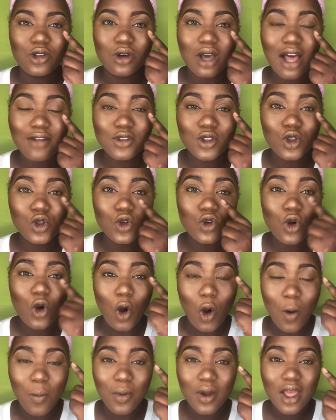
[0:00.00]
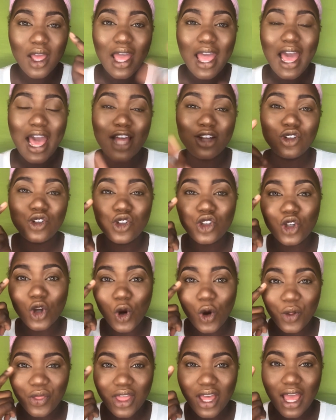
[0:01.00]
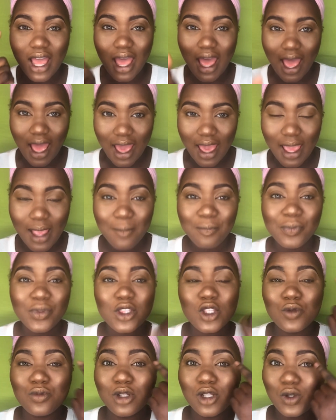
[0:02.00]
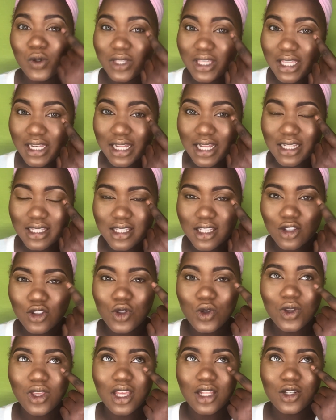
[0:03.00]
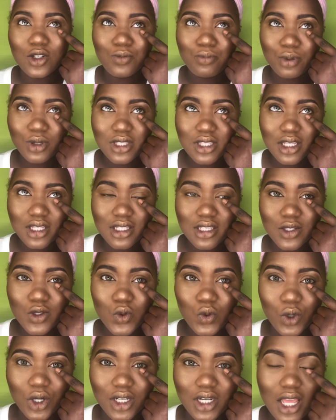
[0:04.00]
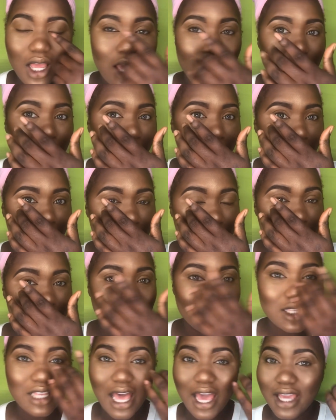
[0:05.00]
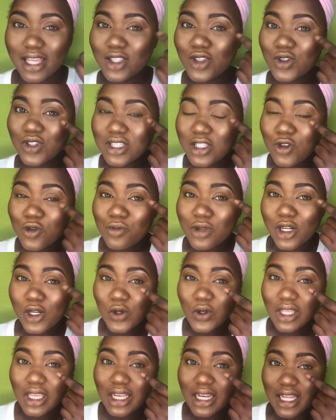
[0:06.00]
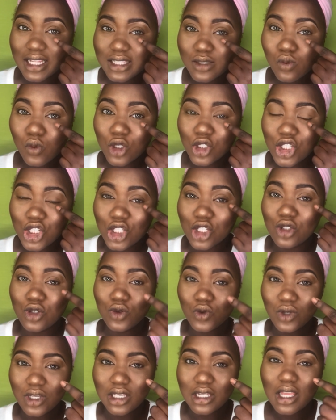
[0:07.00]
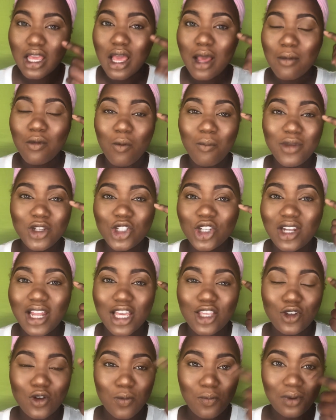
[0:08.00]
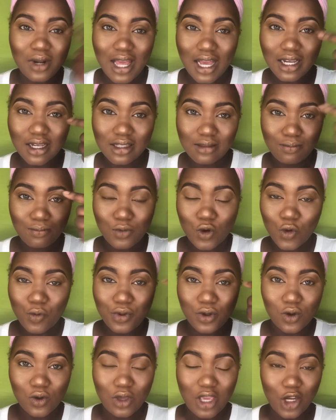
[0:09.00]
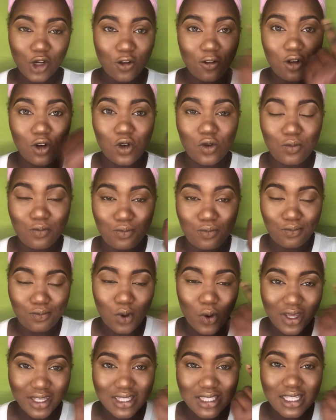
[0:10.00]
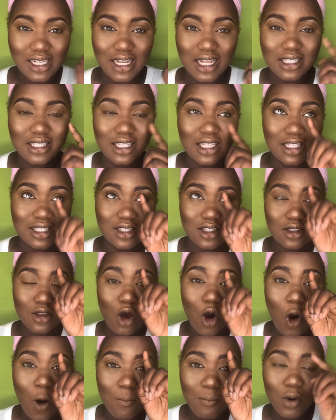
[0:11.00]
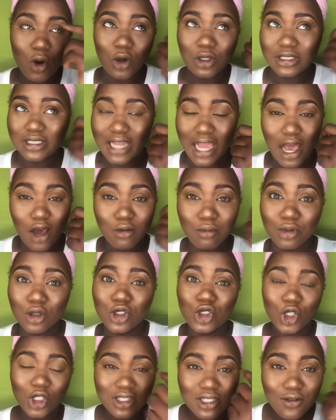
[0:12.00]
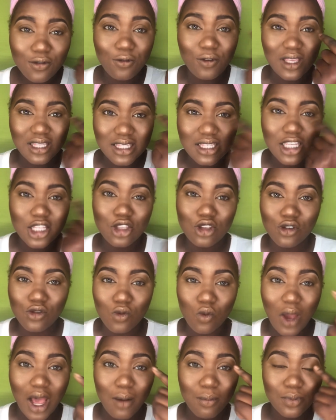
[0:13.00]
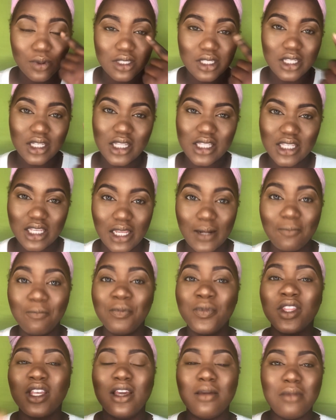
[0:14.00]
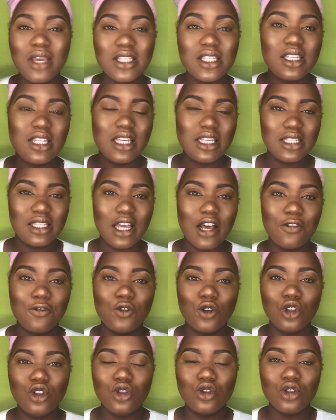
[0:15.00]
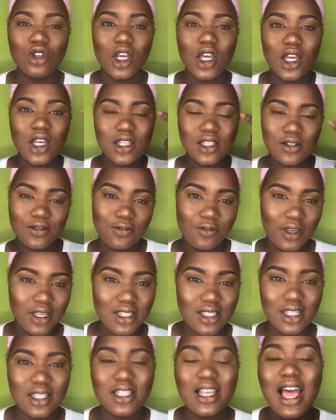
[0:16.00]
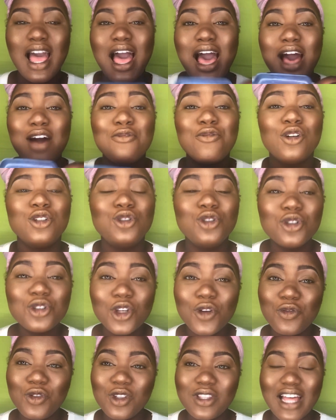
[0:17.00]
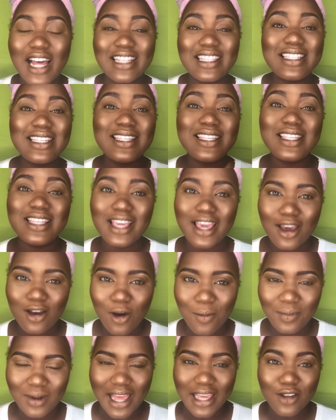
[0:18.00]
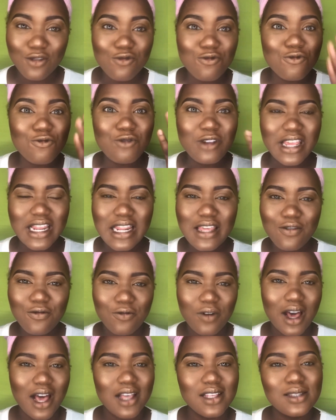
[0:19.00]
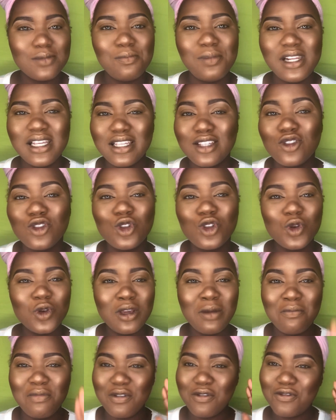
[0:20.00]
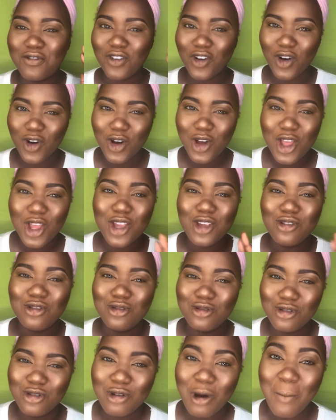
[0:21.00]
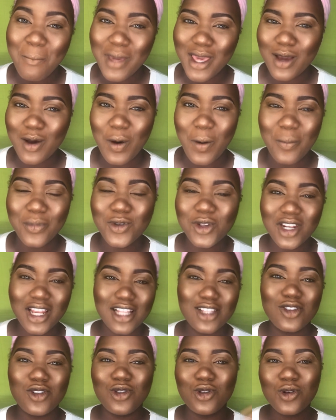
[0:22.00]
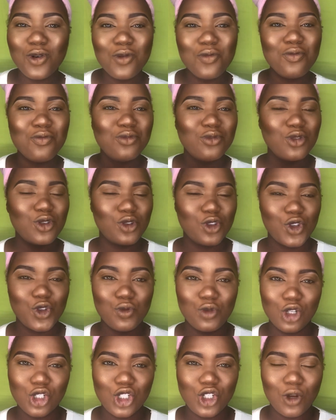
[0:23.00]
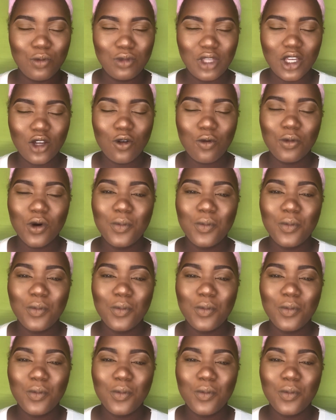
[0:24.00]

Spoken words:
You have to look up and use your other eye to be looking at it. So you're putting this one, but you're using this eye to still be looking at what you're doing. But make sure that your black pupil, you're not pointing at it. It's up or down, but not facing you while putting it in. It makes it easier for you to fix it. And for those of you that tear up like really fast, please do it before you do your makeup, so that you don't smudge your makeup.